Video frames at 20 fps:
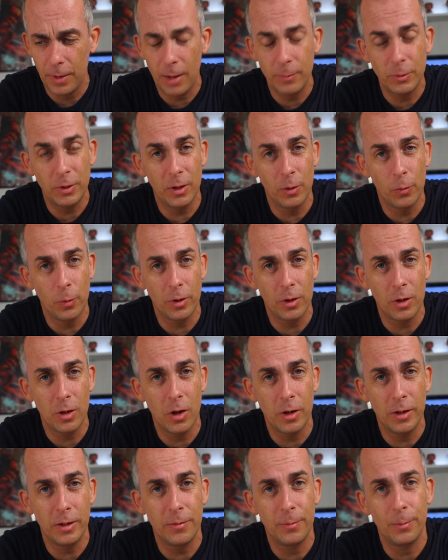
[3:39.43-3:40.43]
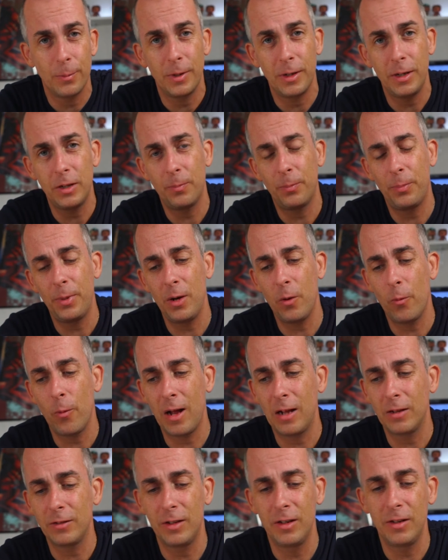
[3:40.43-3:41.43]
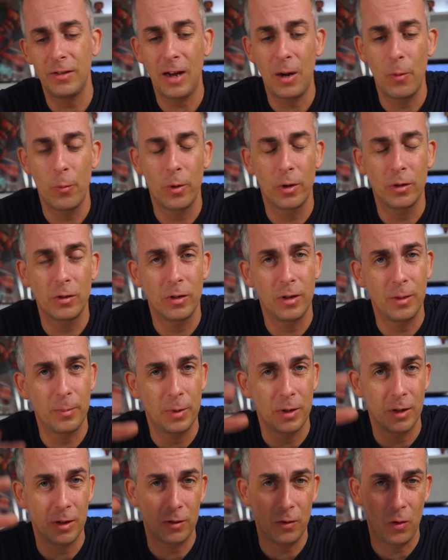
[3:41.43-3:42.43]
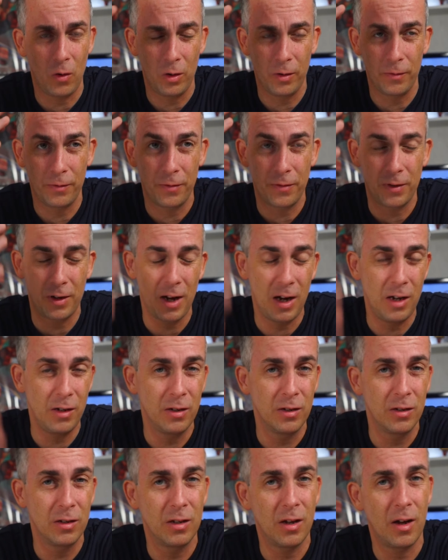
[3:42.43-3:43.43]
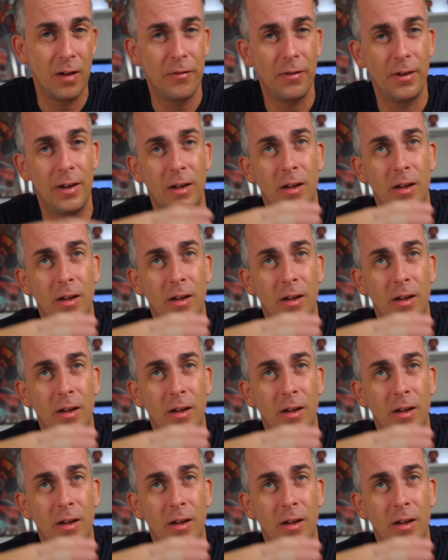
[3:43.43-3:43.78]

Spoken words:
I'm still working on it. It's been a while since I worked on it because all of the vacation stuff,